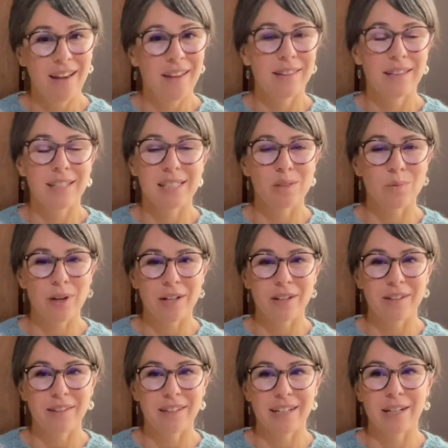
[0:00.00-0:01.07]
The
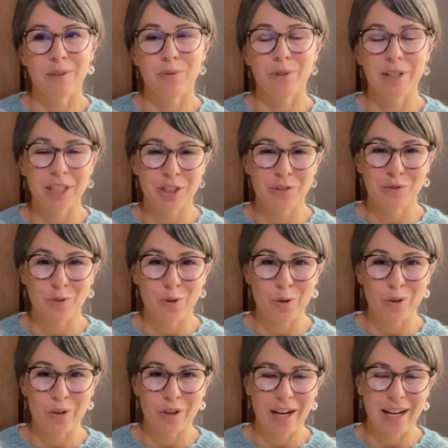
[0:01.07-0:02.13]
sweater that I reach
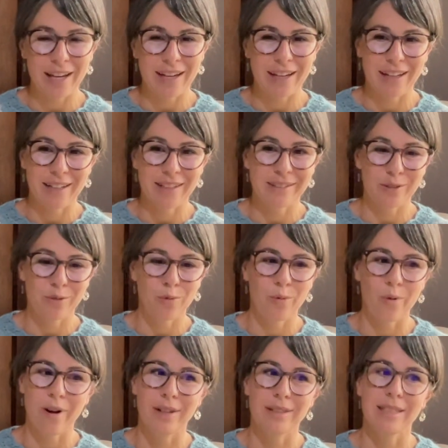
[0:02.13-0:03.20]
for and
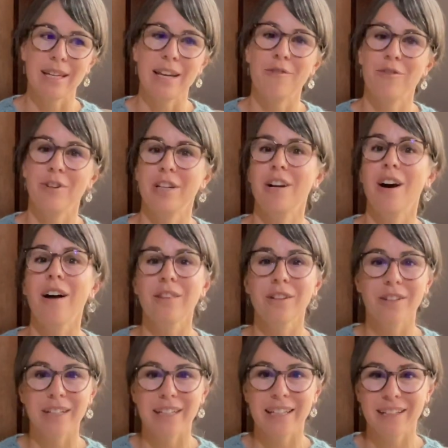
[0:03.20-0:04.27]
want every
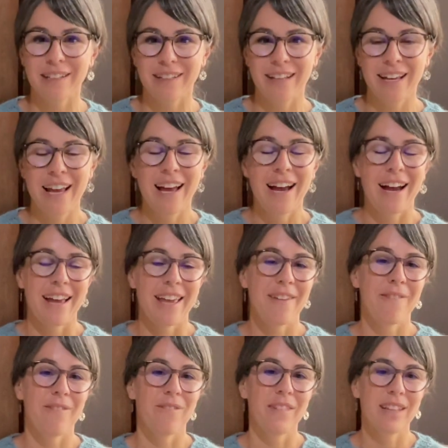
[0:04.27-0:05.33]
color in.
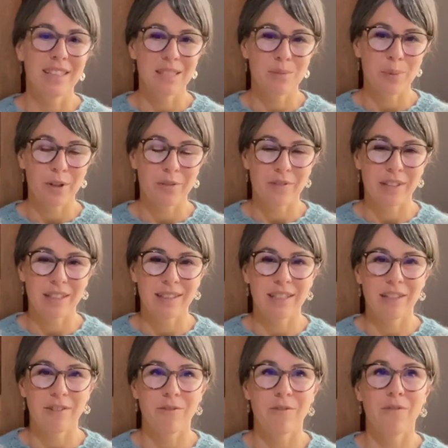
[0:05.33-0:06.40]
It fits
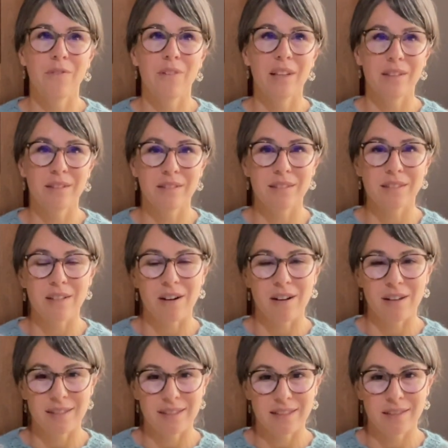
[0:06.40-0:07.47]
perfectly, feels
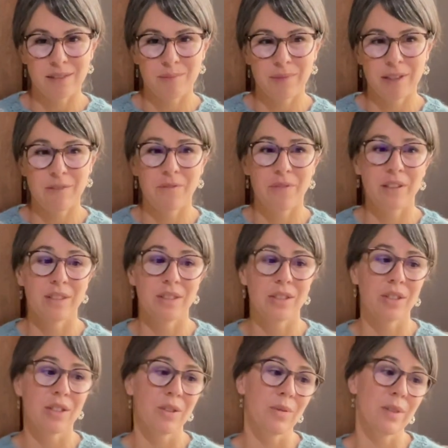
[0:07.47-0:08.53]
awesome. It feels
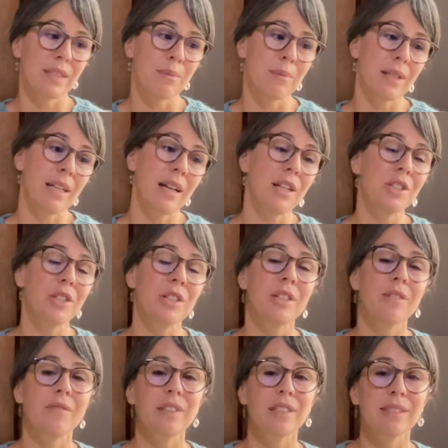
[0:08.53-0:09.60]
good with something under.
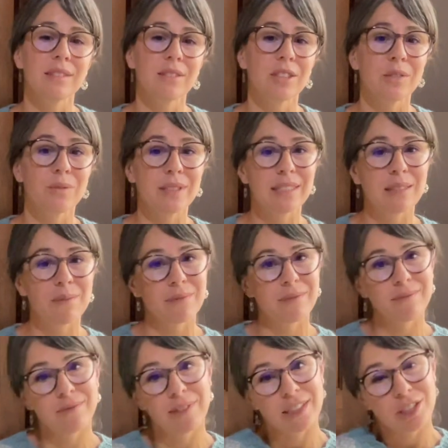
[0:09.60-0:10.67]
It feels good
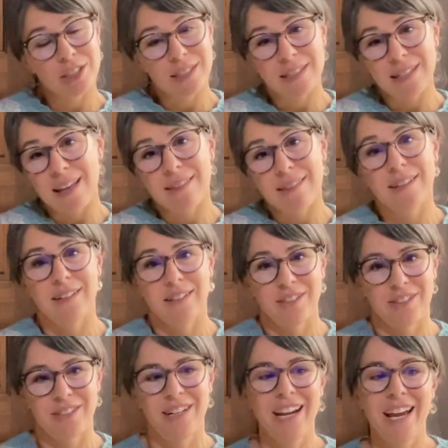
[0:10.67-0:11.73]
with just nothing
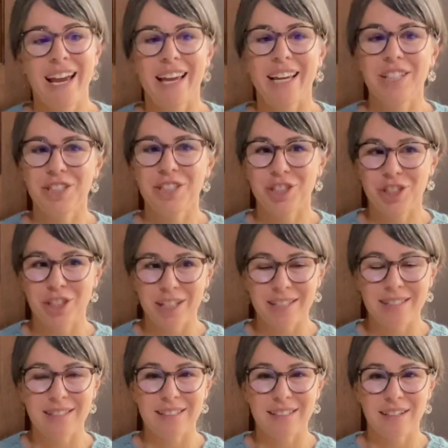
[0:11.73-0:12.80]
under. It's
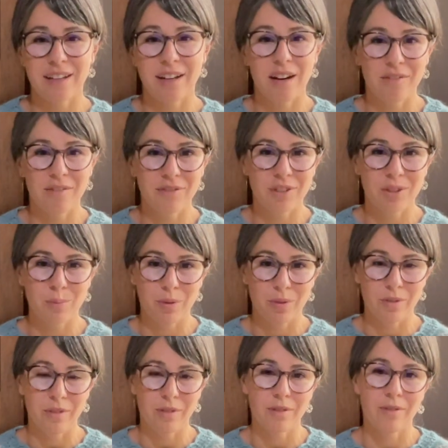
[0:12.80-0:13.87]
just a
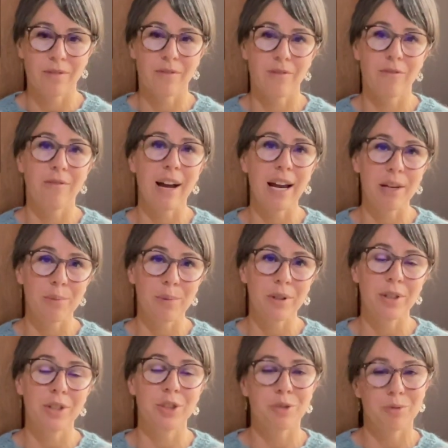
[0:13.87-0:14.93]
comfortable
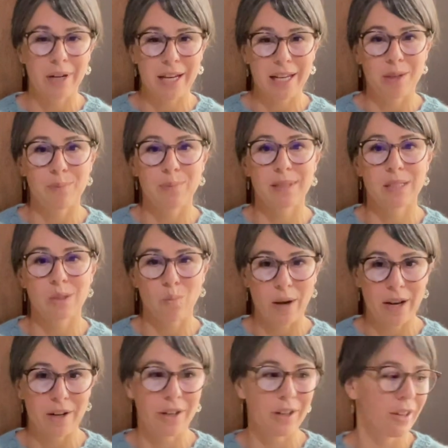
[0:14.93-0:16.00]
fiber drape
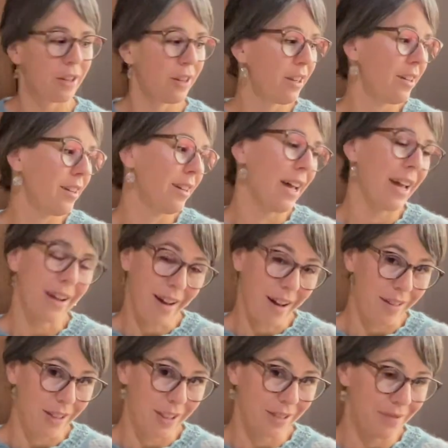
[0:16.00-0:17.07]
sweater and
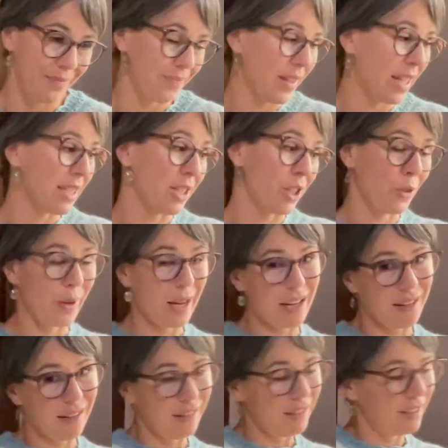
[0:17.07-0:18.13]
color. It's a great
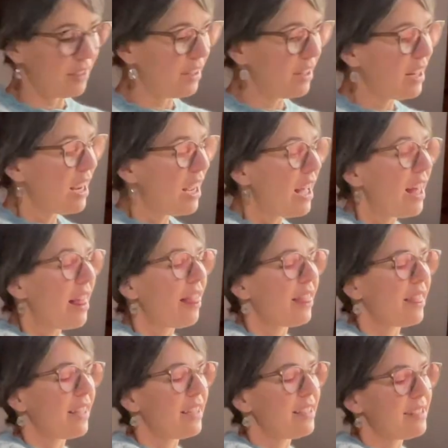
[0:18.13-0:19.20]
color.
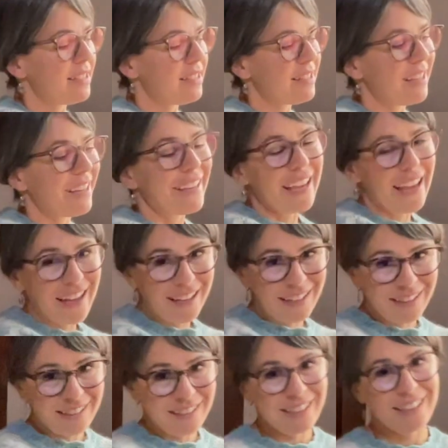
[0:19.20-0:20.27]
This is
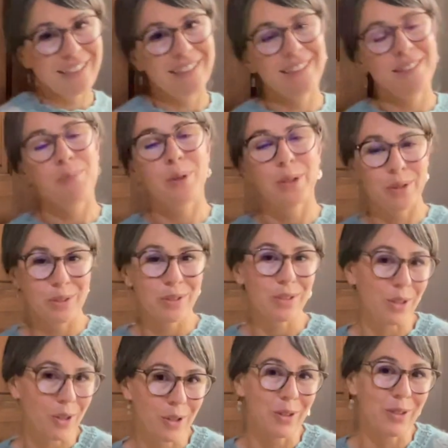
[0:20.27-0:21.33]
again in Purl
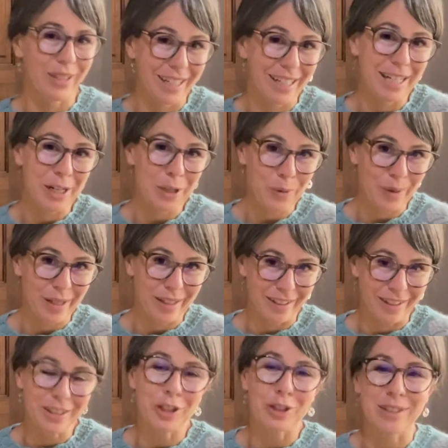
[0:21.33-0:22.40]
Soho Linen
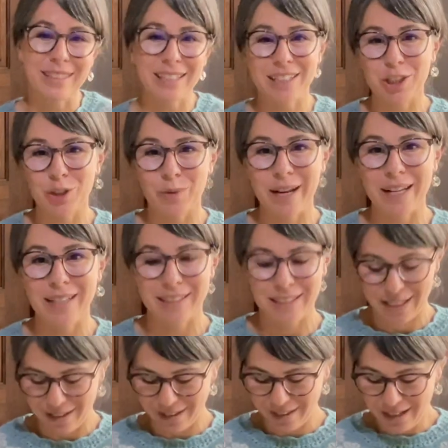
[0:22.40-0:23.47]
quill. You'll see a trend
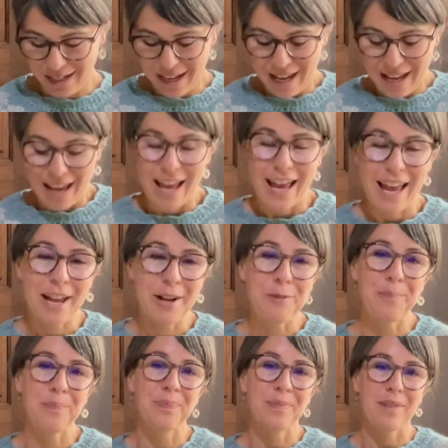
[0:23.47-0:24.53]
here.
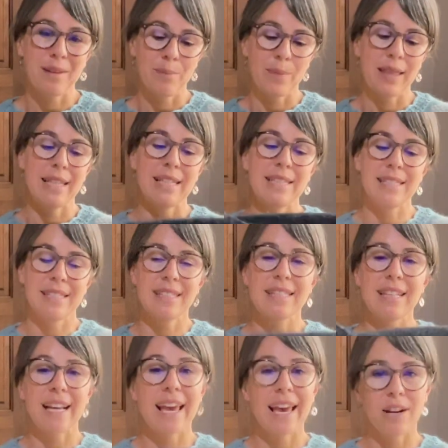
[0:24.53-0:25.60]
But this is
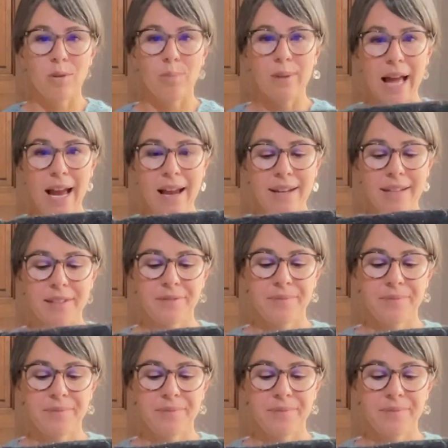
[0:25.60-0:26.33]
the Kettle Black.